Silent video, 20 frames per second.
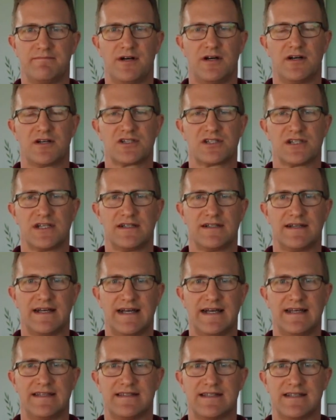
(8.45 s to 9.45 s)
Berkshire
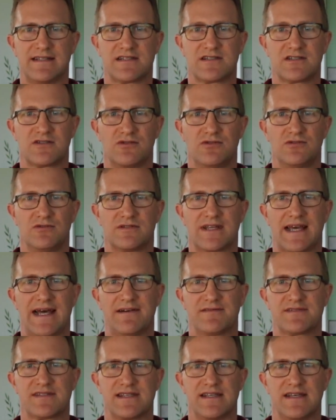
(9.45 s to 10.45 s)
and installed
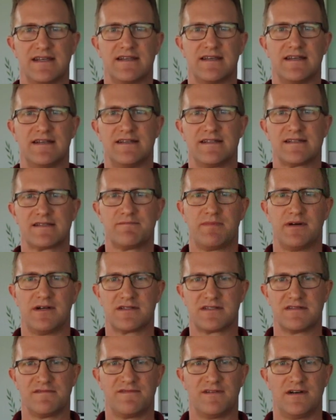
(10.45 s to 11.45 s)
Halcyan as
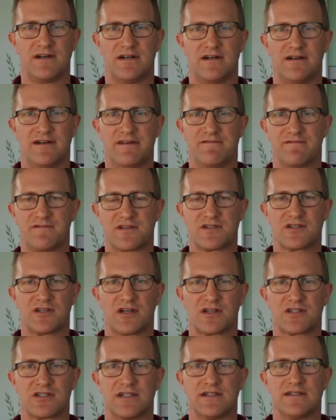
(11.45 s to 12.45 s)
part of our
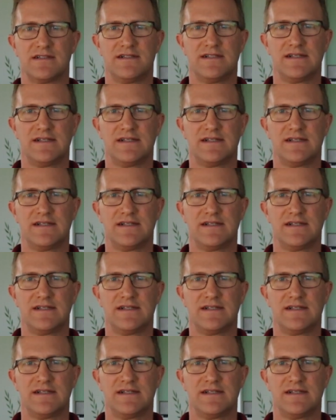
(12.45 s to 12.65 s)
infrastructure.